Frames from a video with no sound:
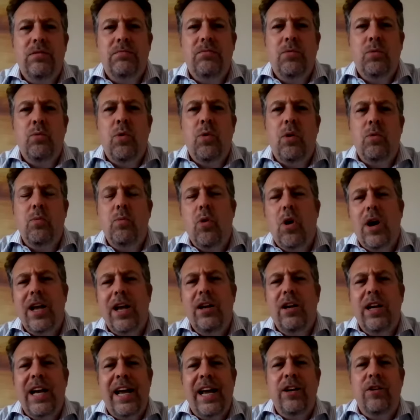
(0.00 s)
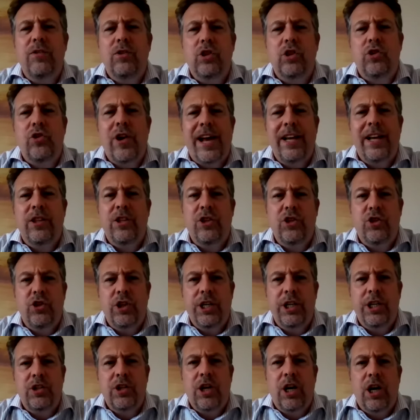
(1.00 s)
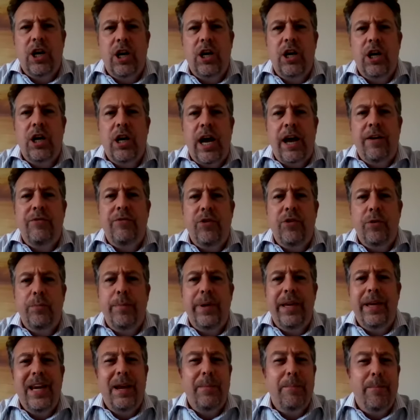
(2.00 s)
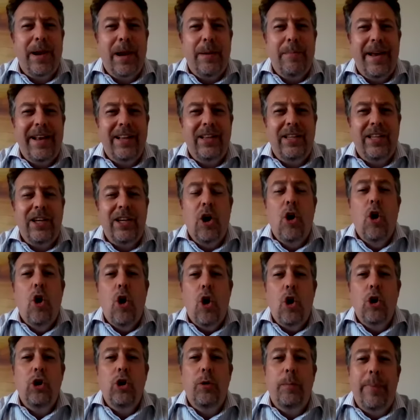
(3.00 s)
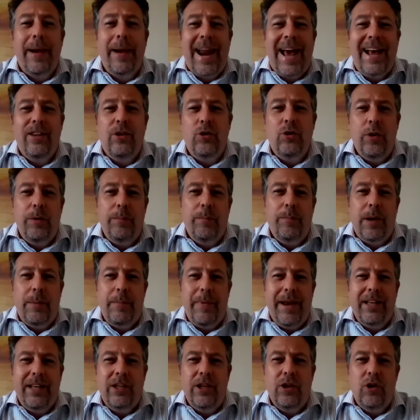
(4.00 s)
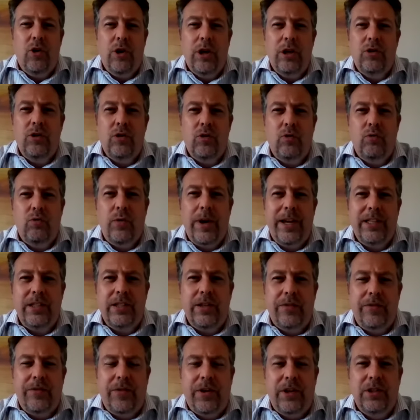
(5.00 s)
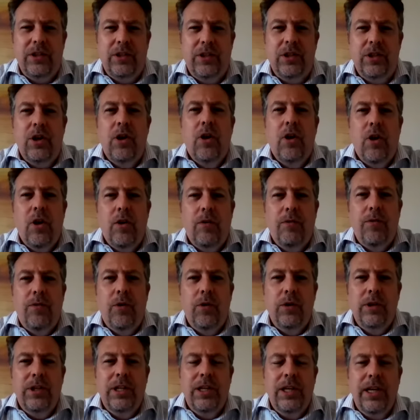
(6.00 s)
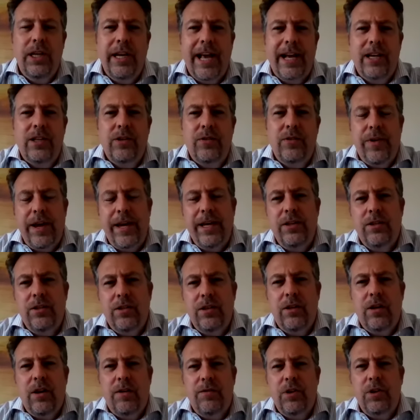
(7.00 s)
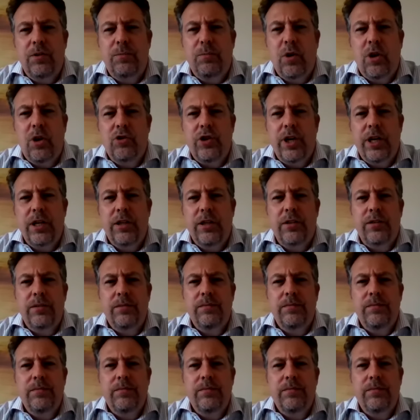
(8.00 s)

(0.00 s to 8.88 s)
what kind of strategies have you been implementing, or you plan to implement, in order to raise the funds for the next phase of the project?